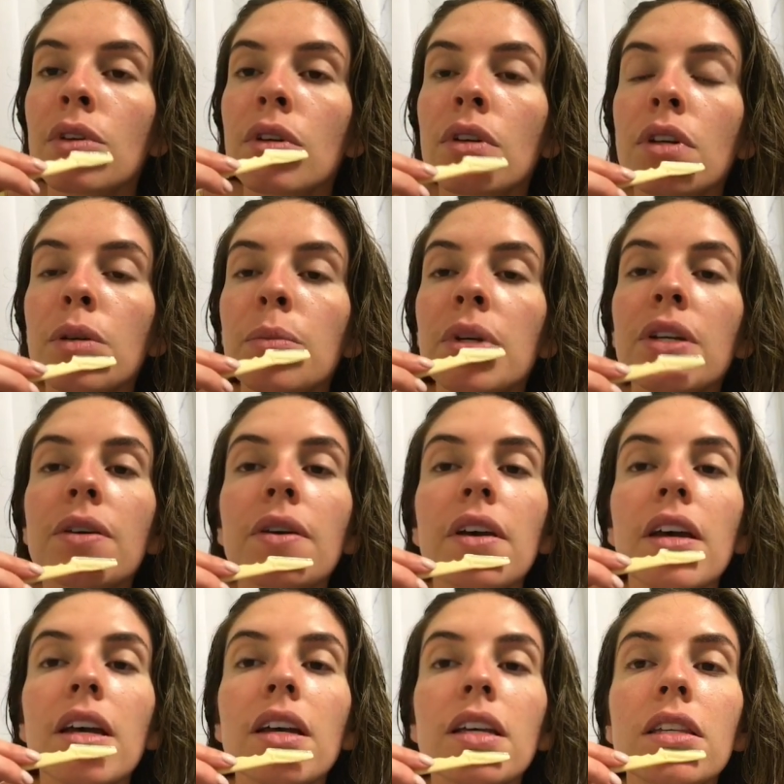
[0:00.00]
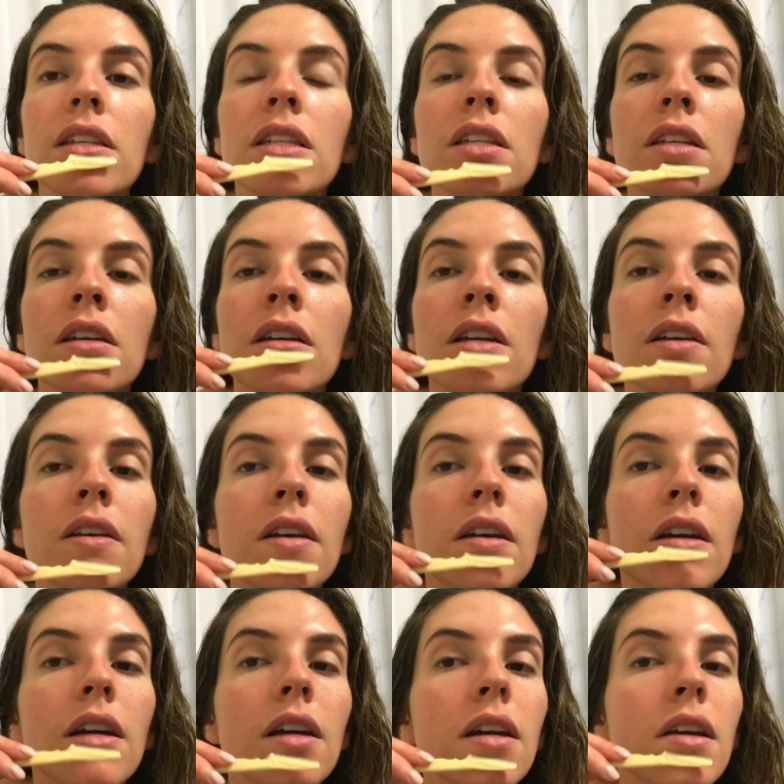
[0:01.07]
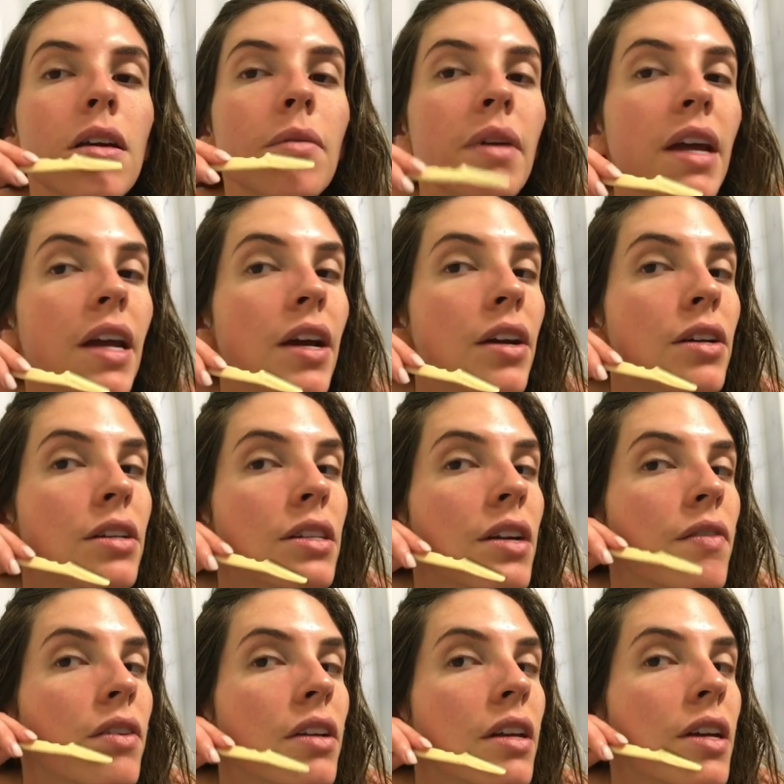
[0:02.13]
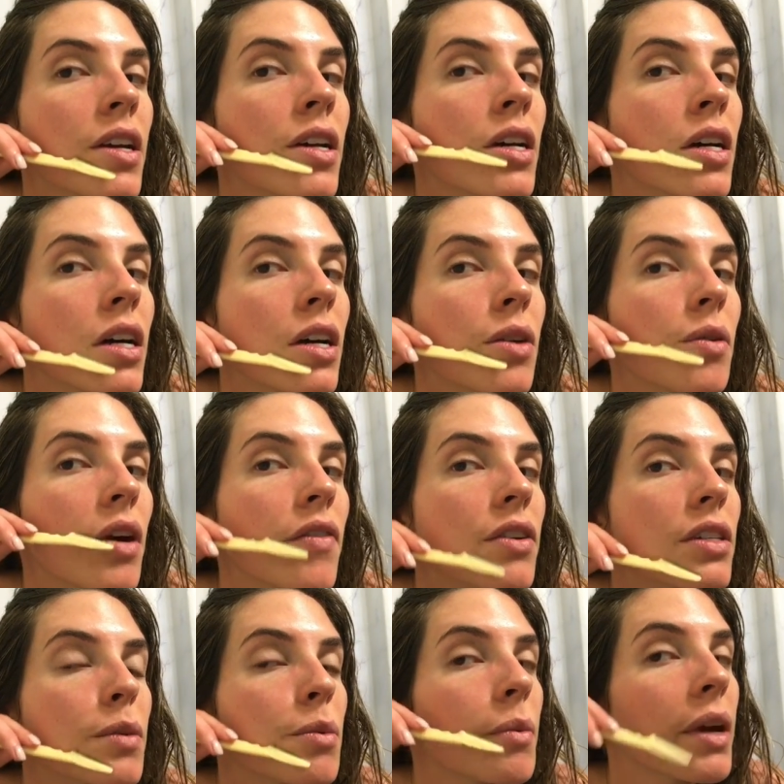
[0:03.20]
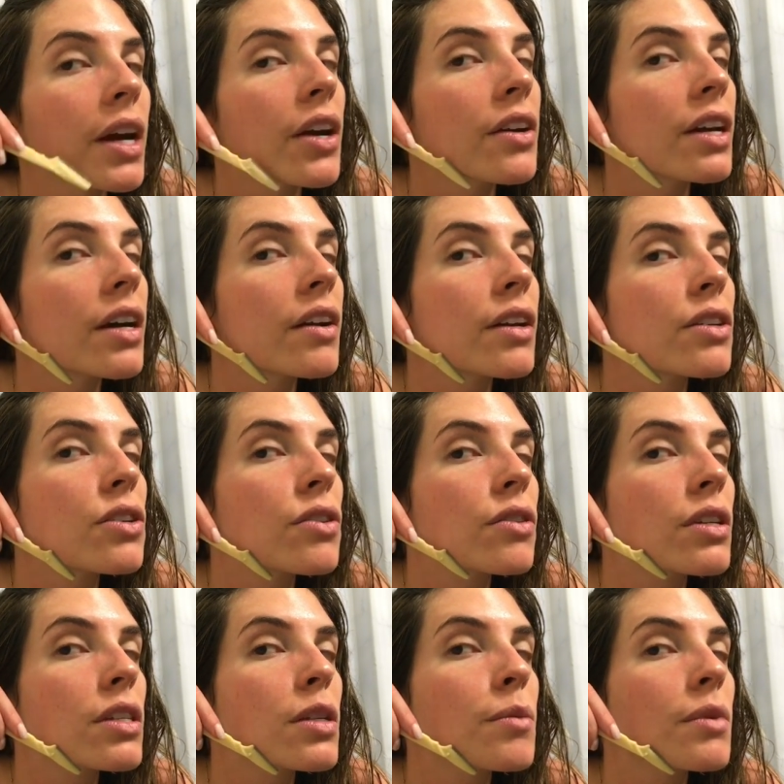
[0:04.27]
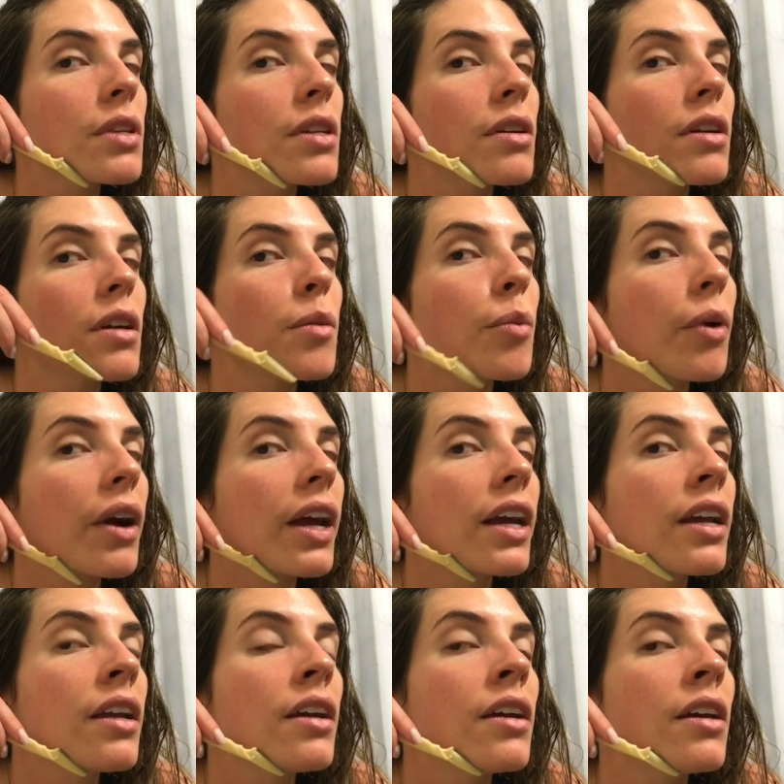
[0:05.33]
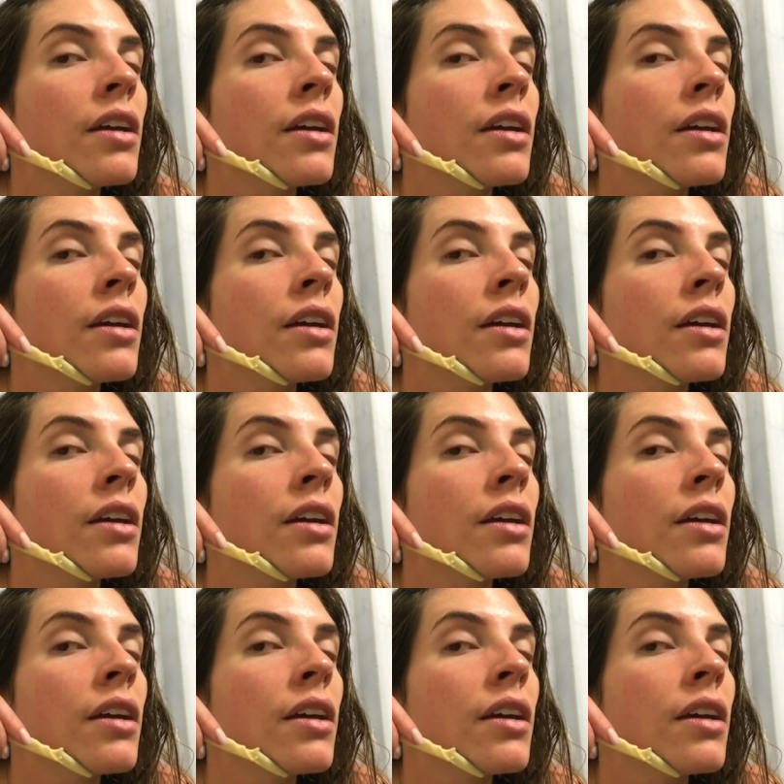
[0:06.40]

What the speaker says: Clean pillowcase. My hair is never like, I don't ever sleep with my hair down. I generally sleep with it in a braid.